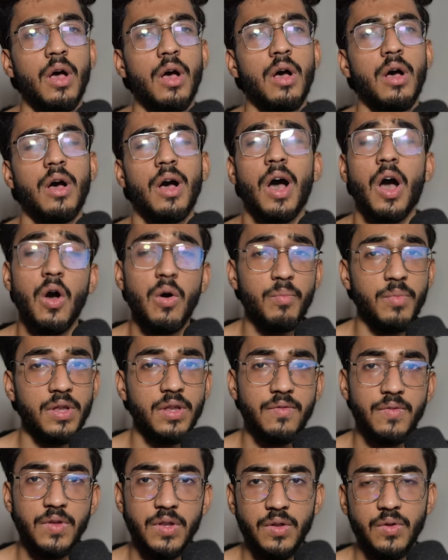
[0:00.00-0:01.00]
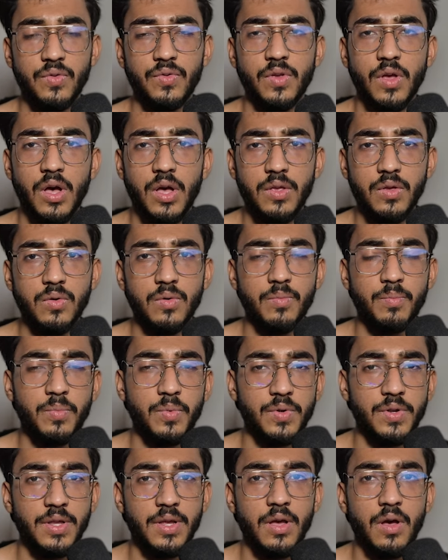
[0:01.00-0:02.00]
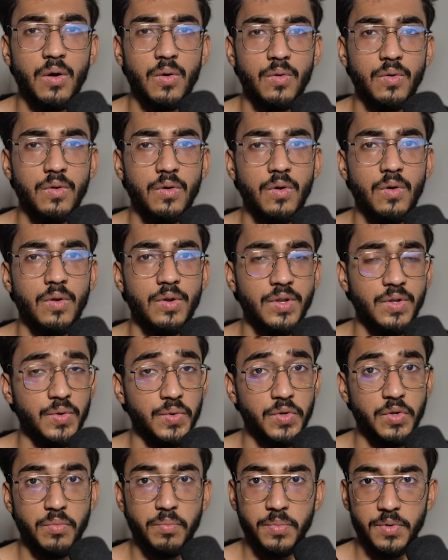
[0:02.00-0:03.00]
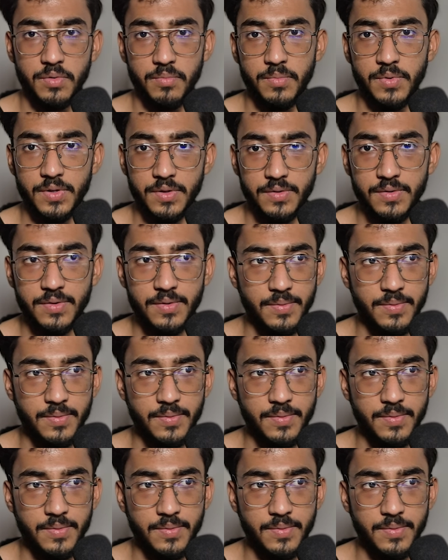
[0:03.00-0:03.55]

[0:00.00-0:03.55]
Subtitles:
How many videos are you putting out on YouTube per month?